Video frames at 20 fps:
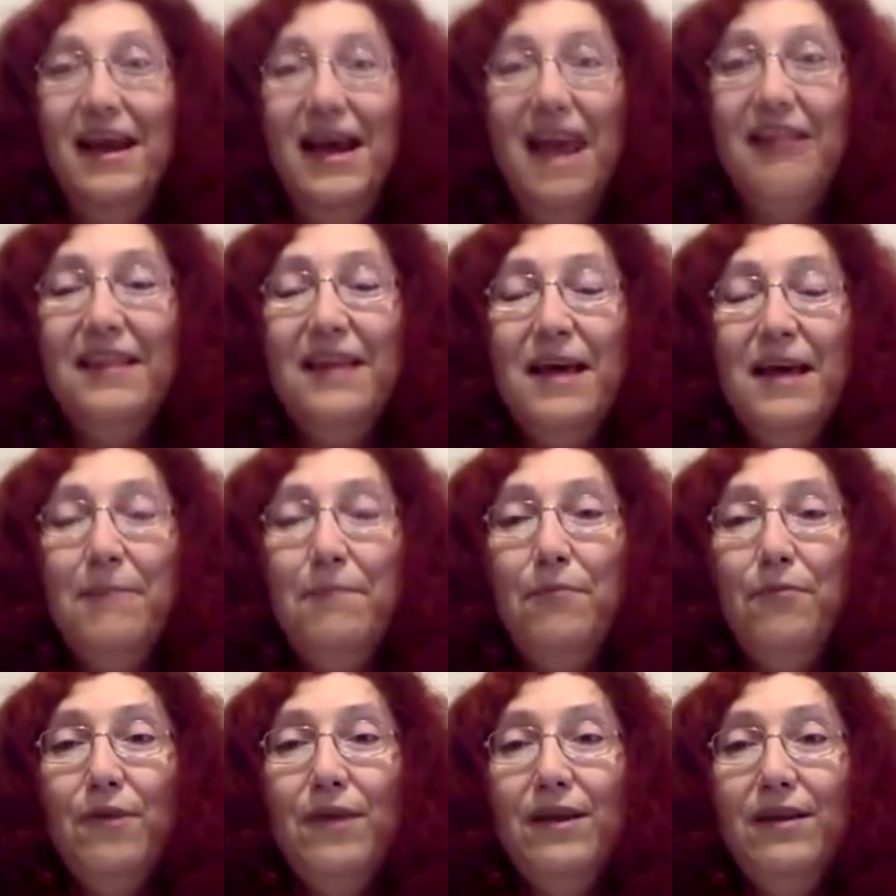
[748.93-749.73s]
At
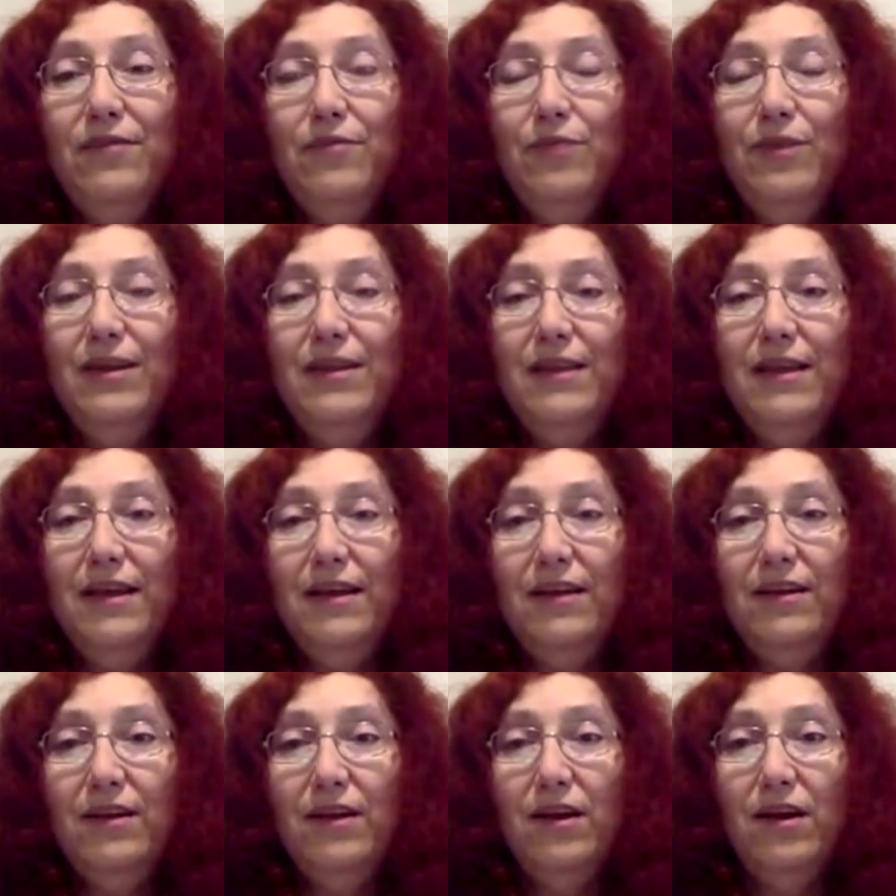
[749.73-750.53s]
that point, we
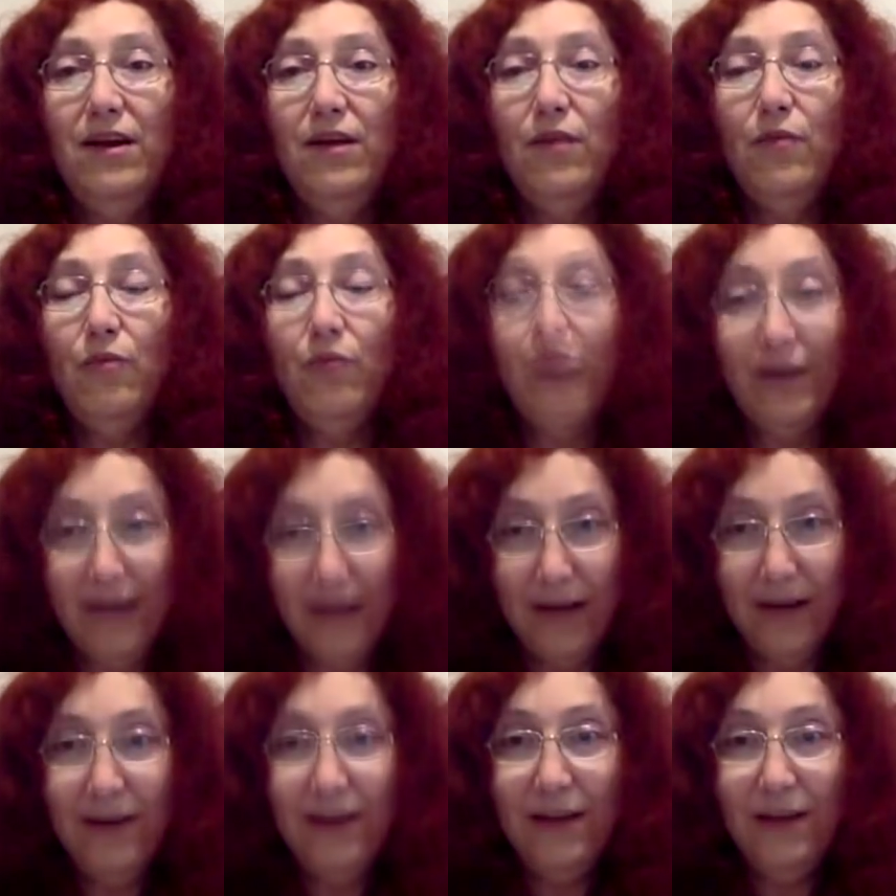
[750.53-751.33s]
then uh, worked
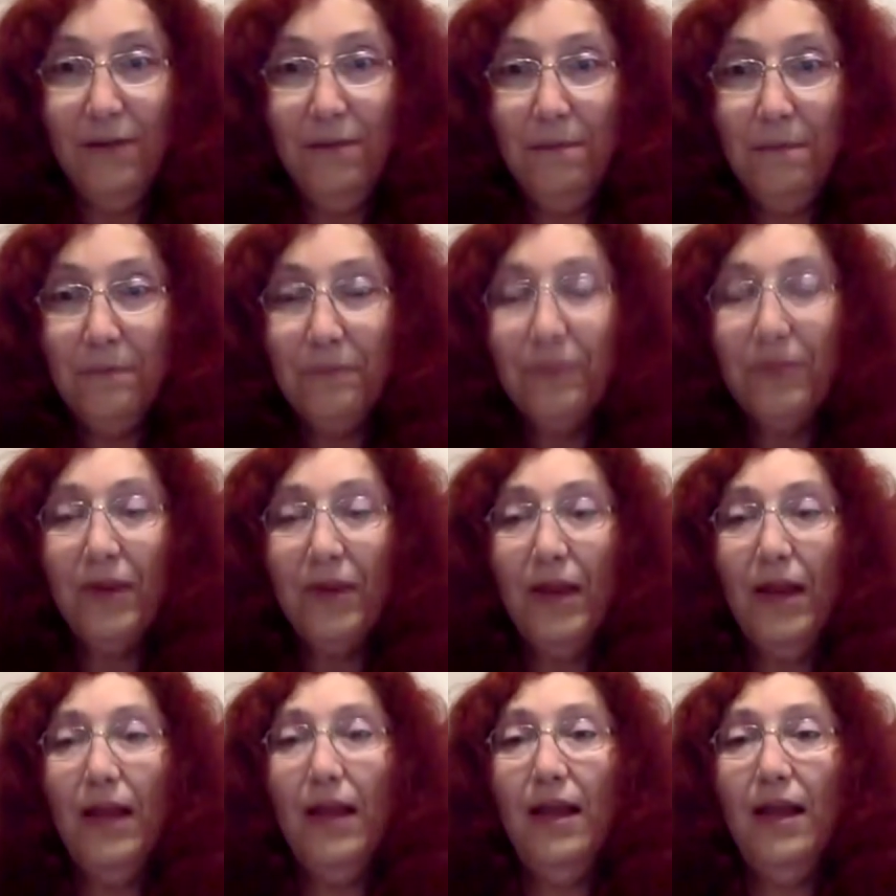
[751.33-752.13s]
out a deal,
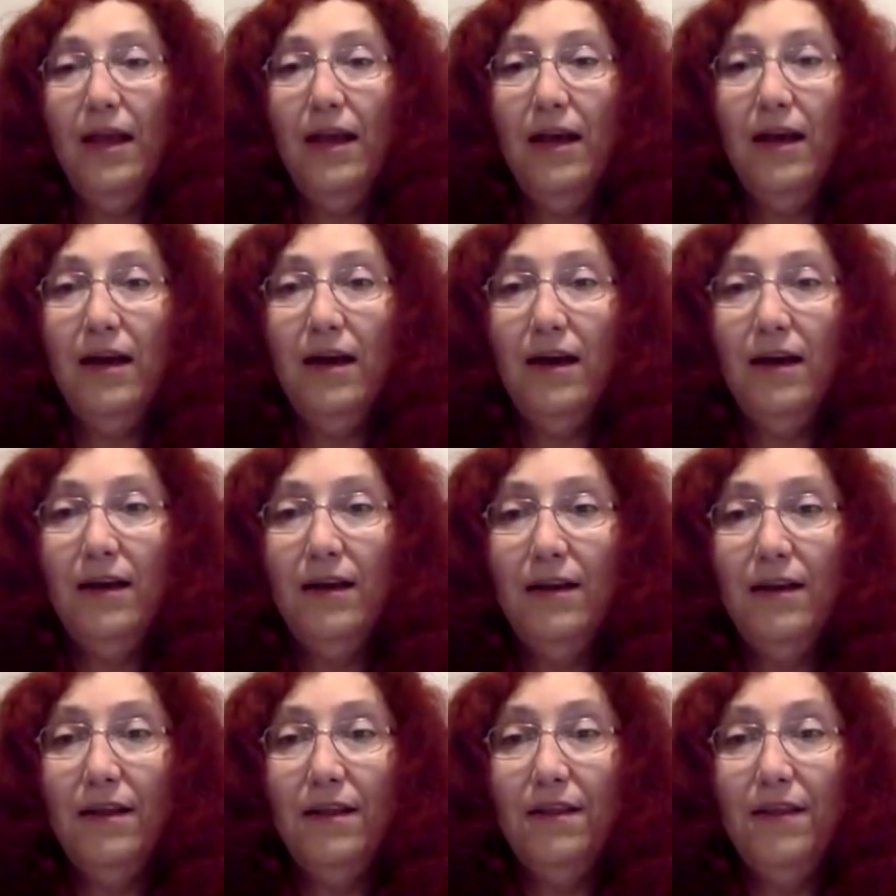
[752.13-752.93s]

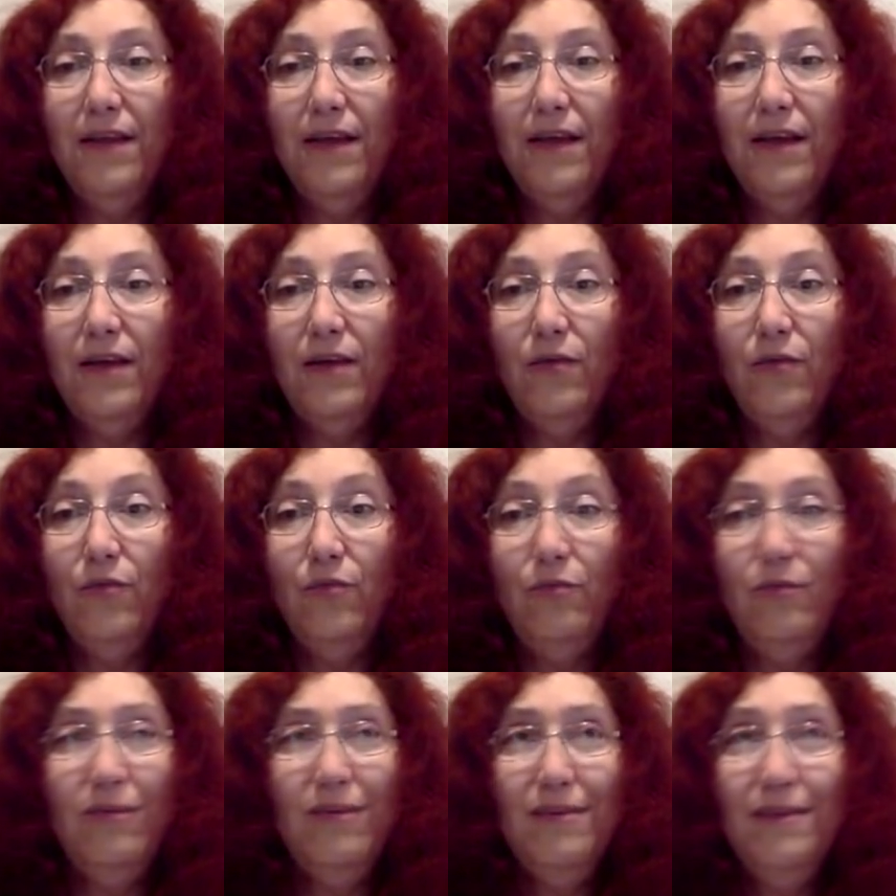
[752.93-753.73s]
and then
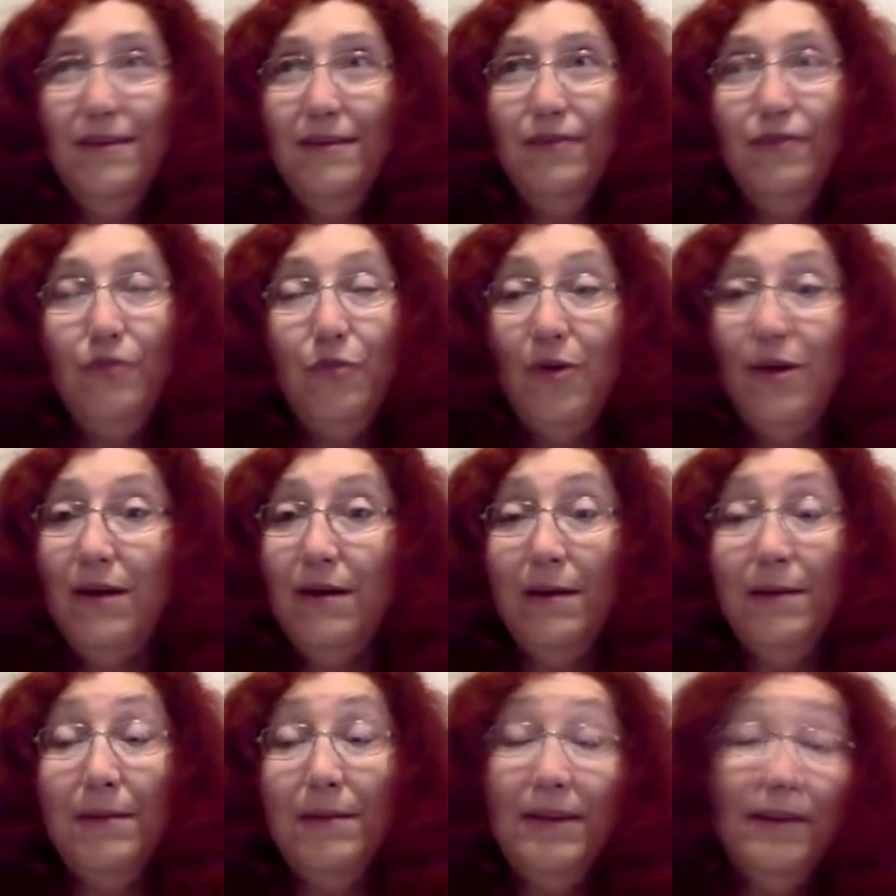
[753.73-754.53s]
within
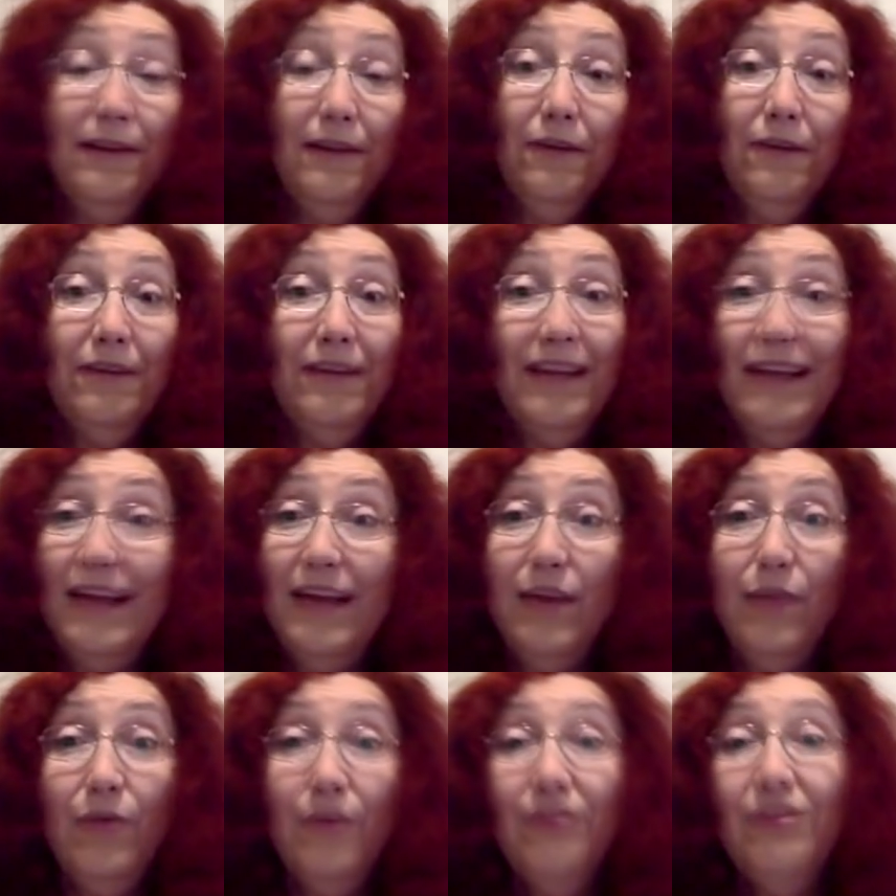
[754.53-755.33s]
twenty—I mean, literally, the
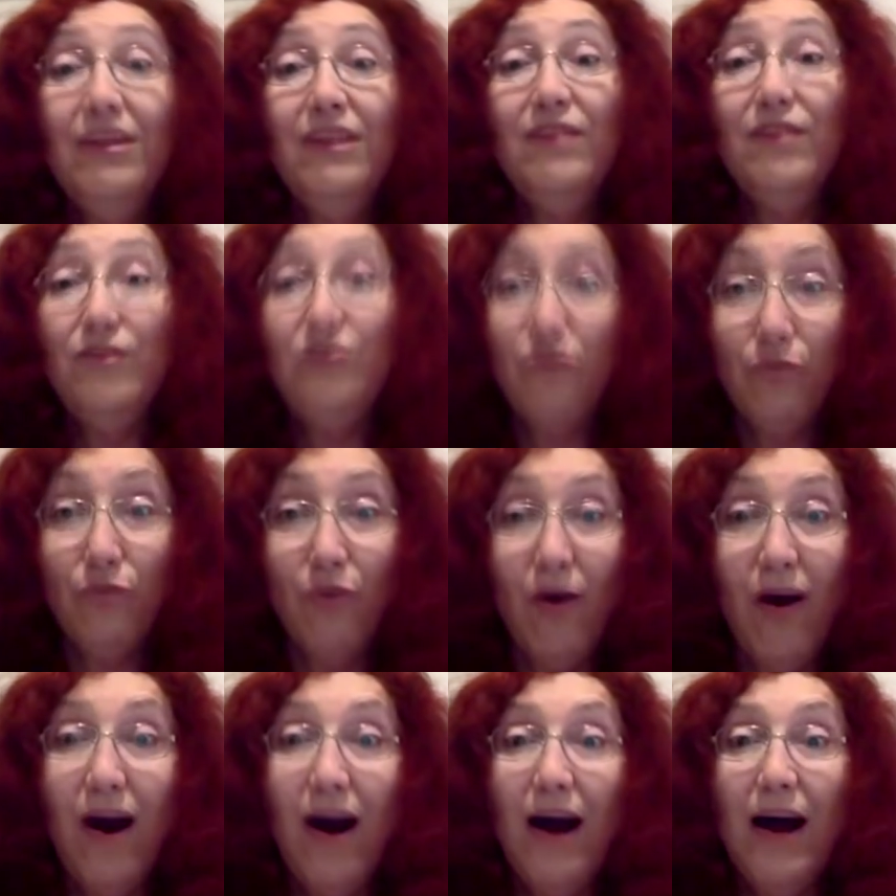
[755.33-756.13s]
ink wasn't even
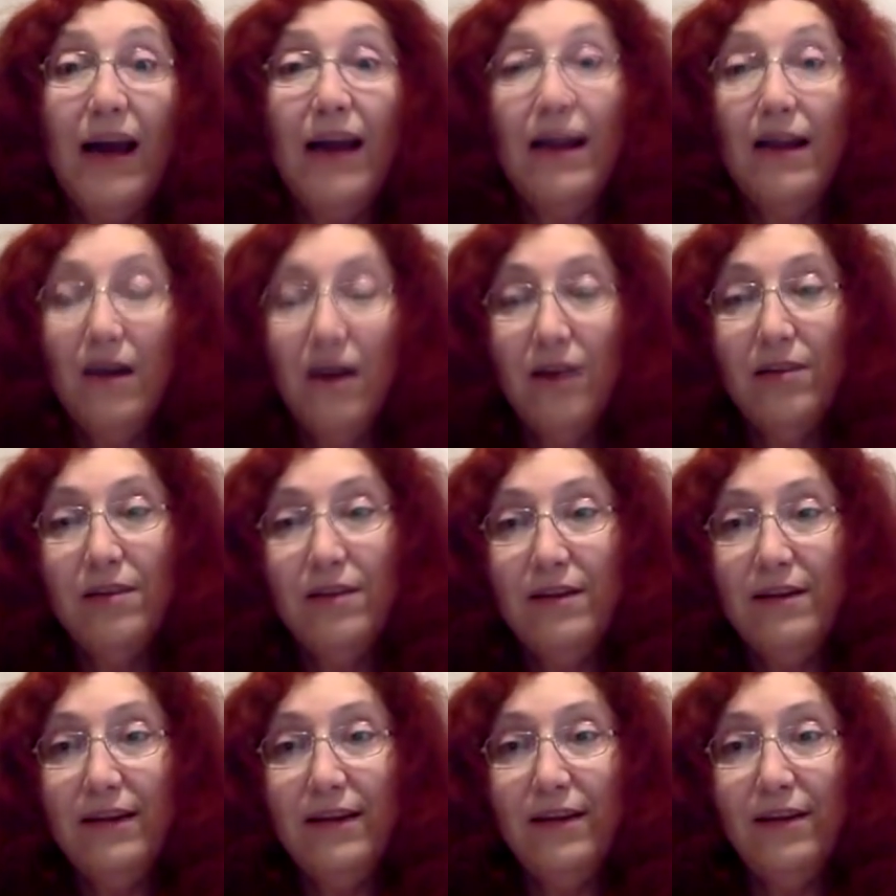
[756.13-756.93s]
dry on
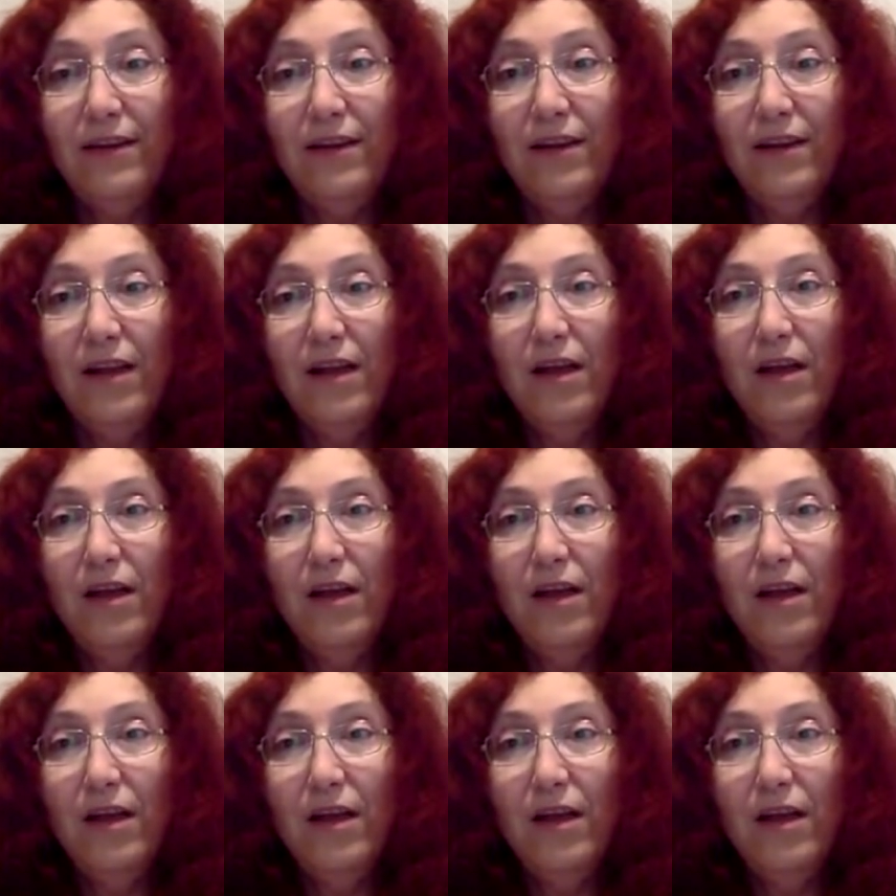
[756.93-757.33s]
the deal